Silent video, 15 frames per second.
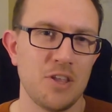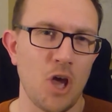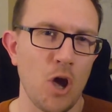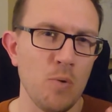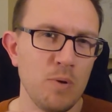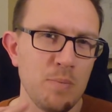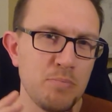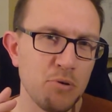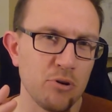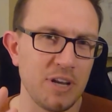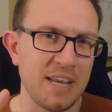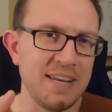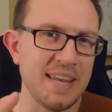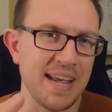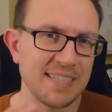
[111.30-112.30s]
The only
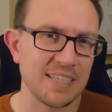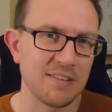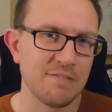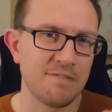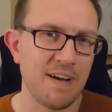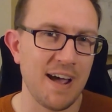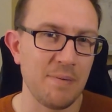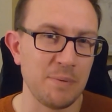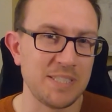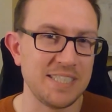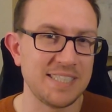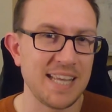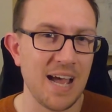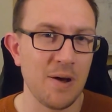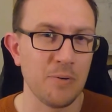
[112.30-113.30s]
broad index I can find which
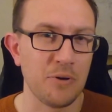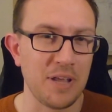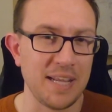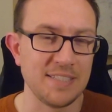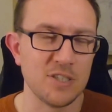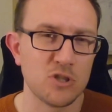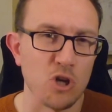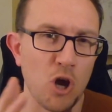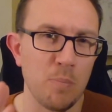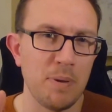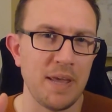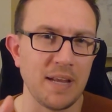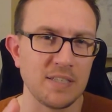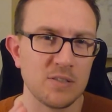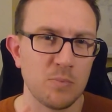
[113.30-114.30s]
is down is the
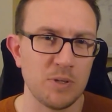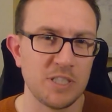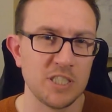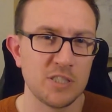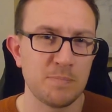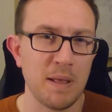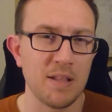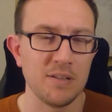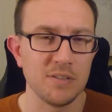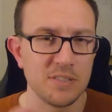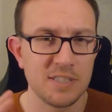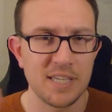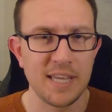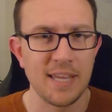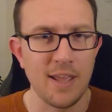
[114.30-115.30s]
TOPIX, which is
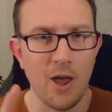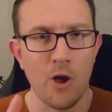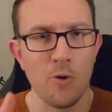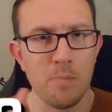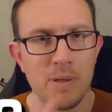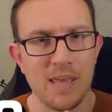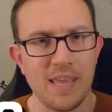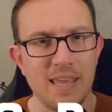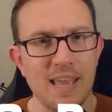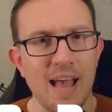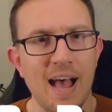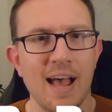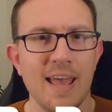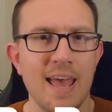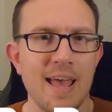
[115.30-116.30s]
spelled
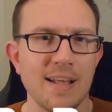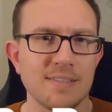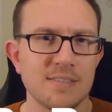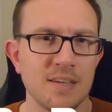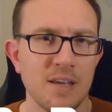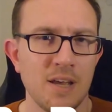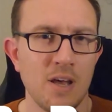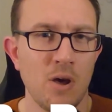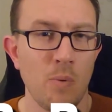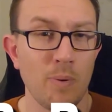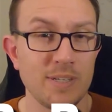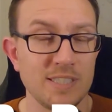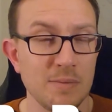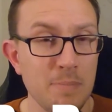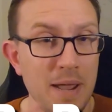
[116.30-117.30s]
TOPIX,
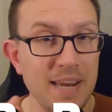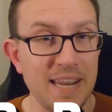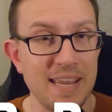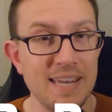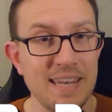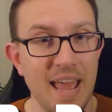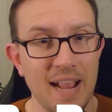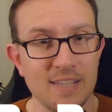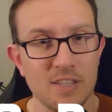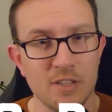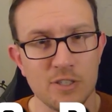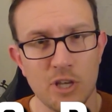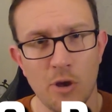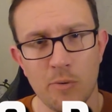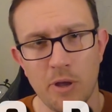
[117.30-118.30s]
which is the main index
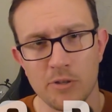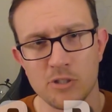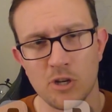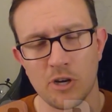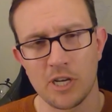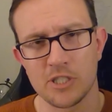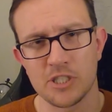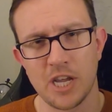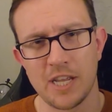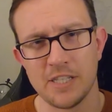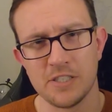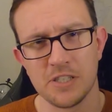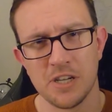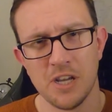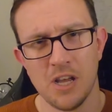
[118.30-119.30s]
of the Tokyo Stock
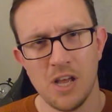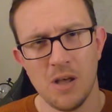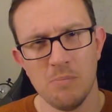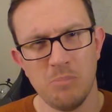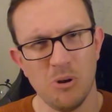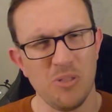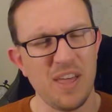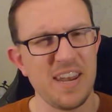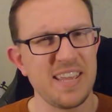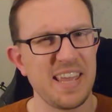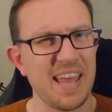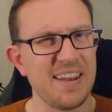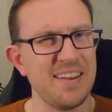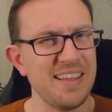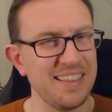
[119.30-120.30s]
Exchange. But then
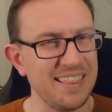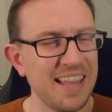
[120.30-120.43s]
again,